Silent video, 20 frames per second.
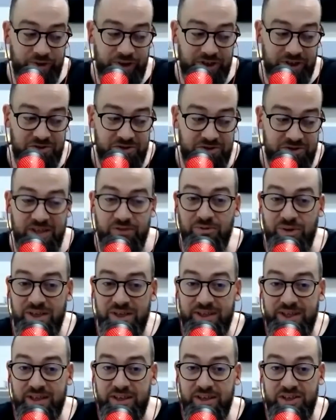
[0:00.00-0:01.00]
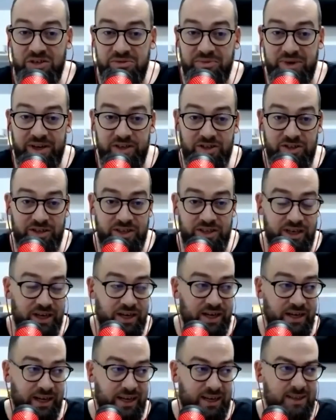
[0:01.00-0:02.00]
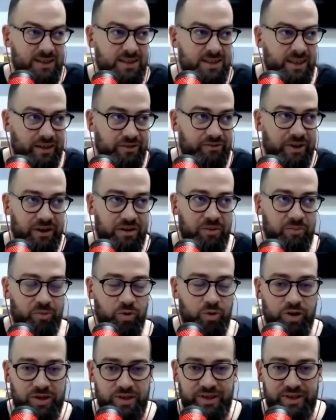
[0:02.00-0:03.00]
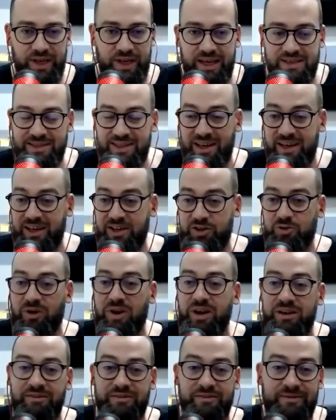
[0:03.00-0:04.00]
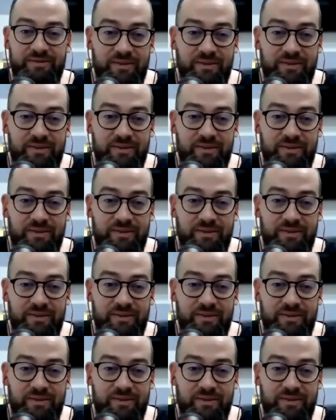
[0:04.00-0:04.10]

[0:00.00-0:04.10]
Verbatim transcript: interesting one thing that you mentioned that i consider very important is they need to live